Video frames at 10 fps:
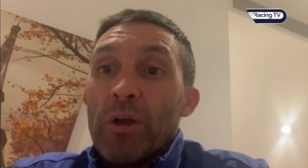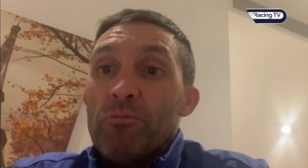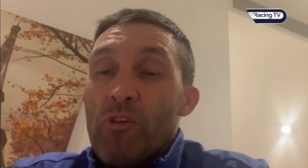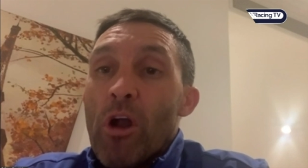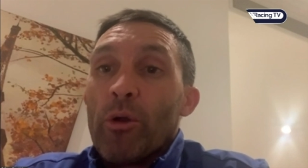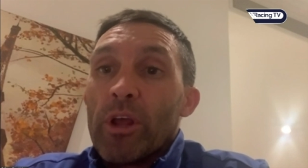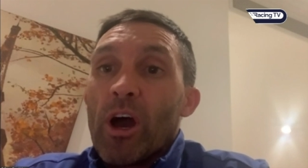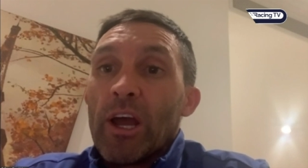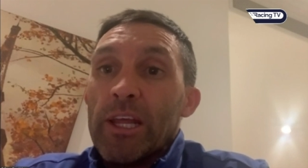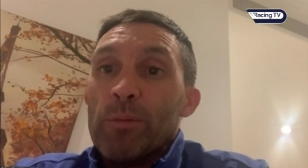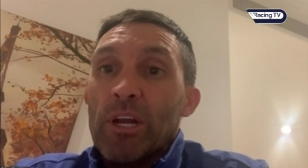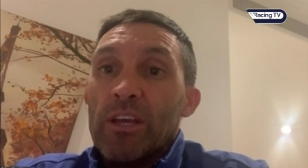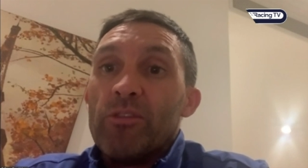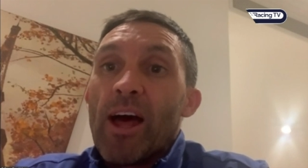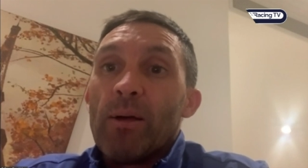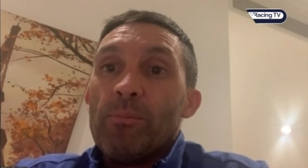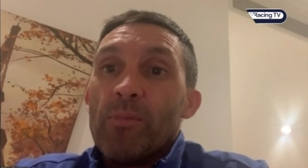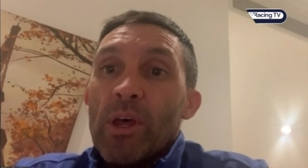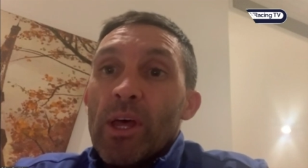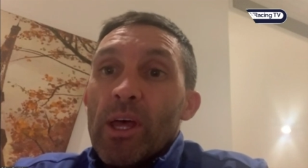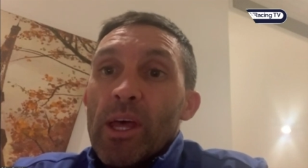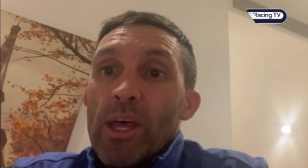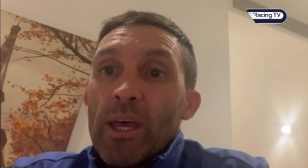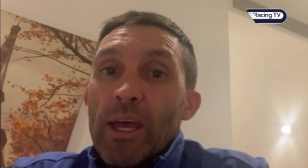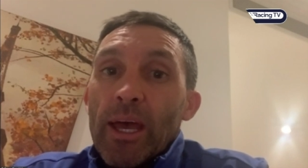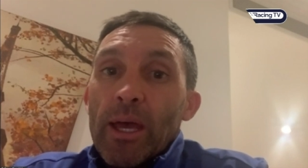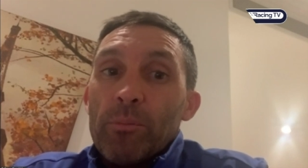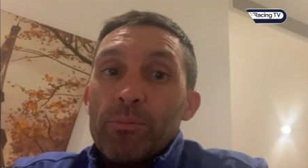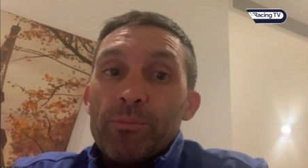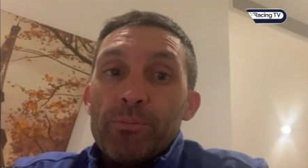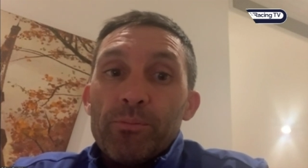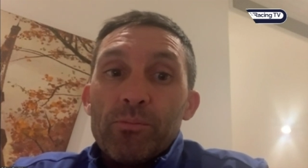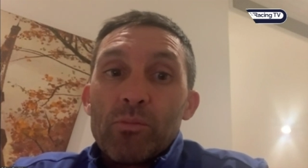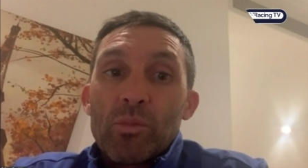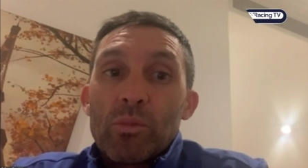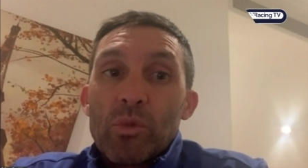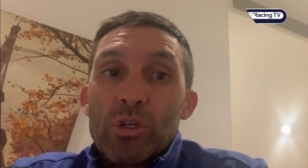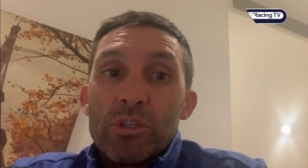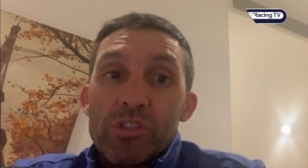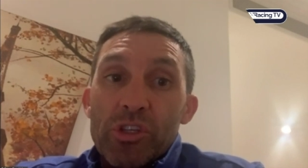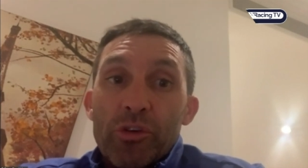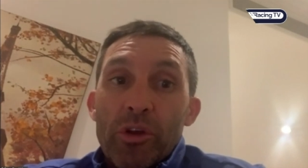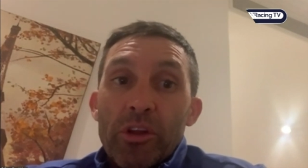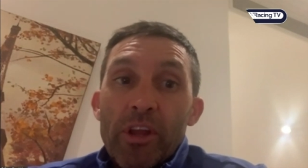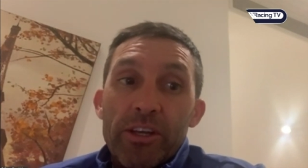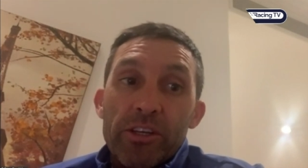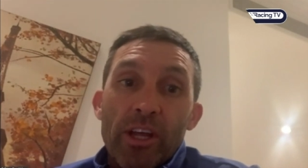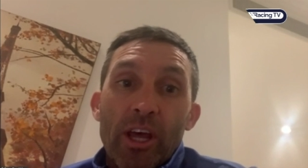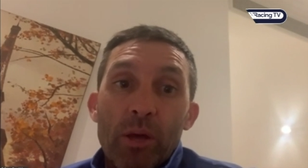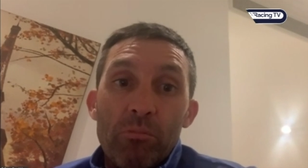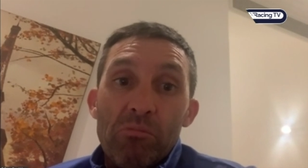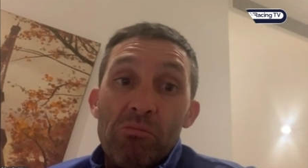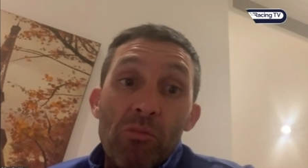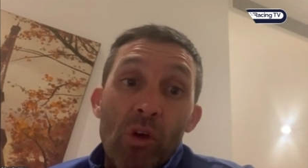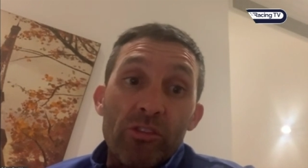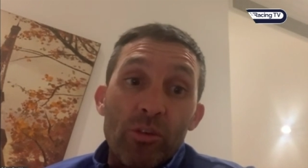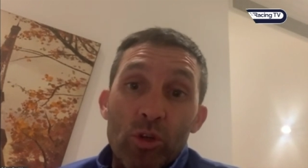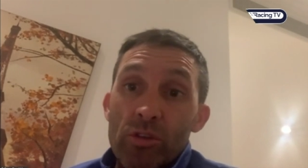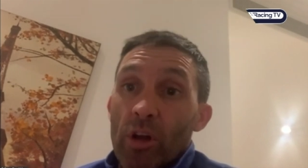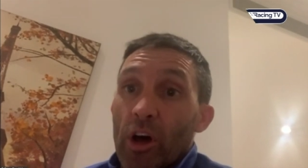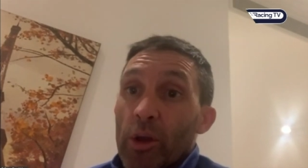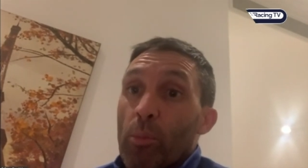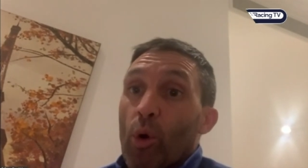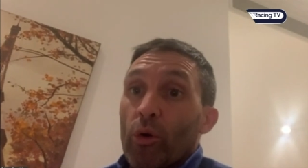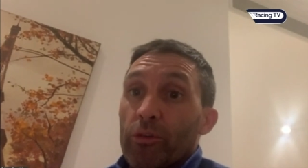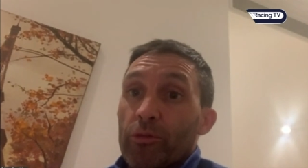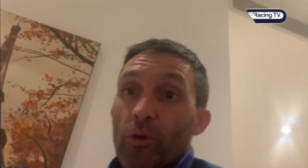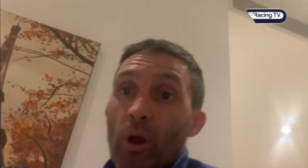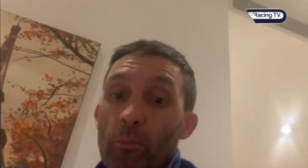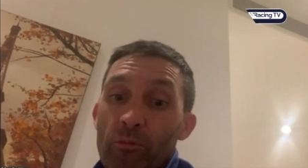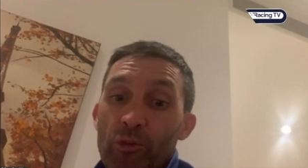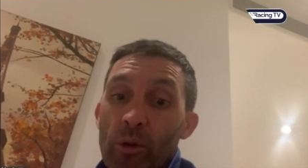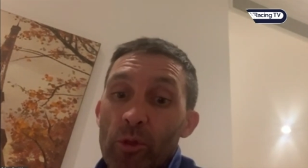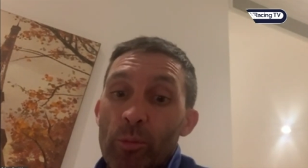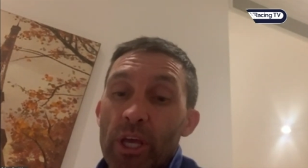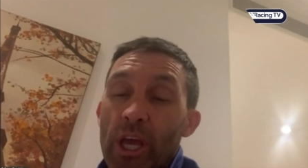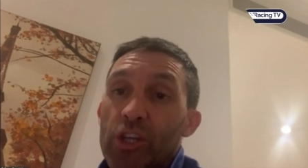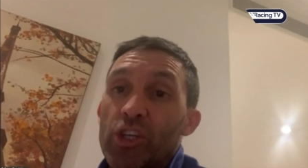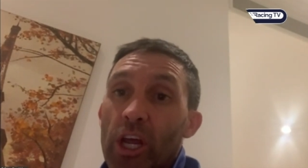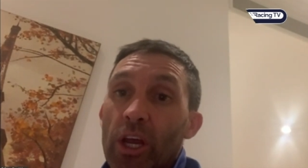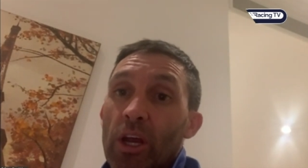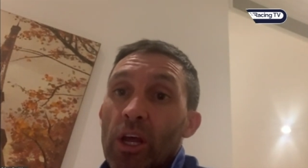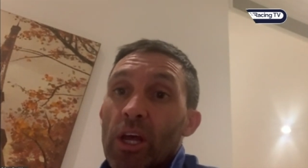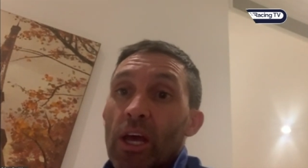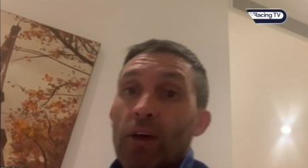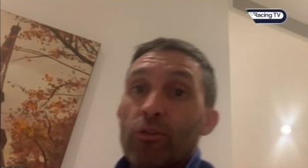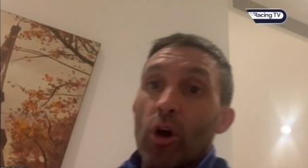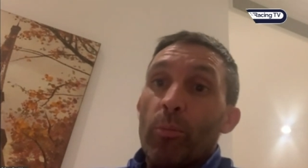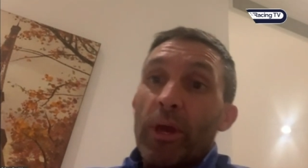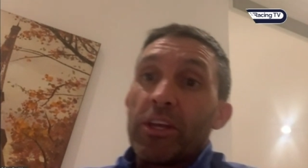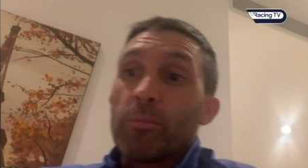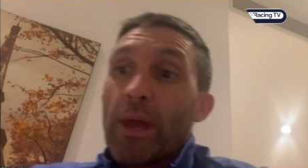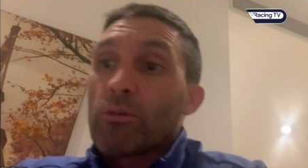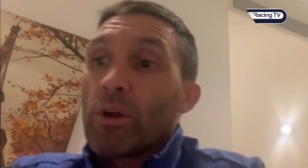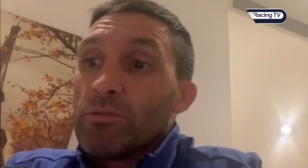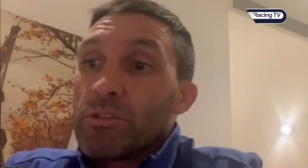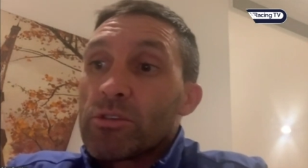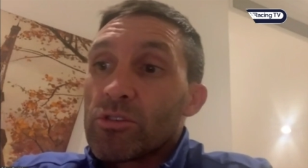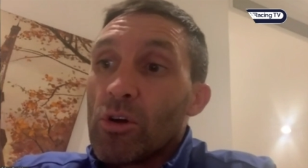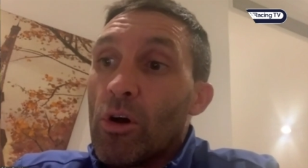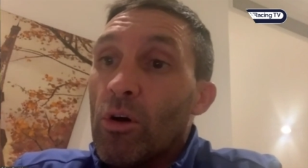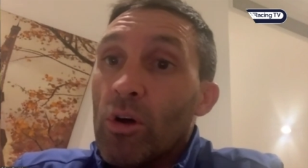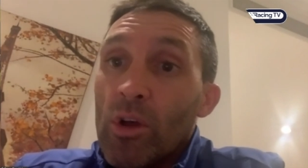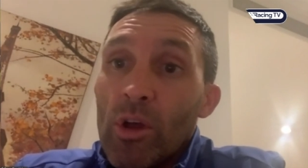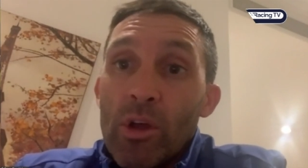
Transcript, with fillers: I very highly believe that. Um, considering that um, I suppose a lot of the board from from the BHA have got betting backgrounds. So,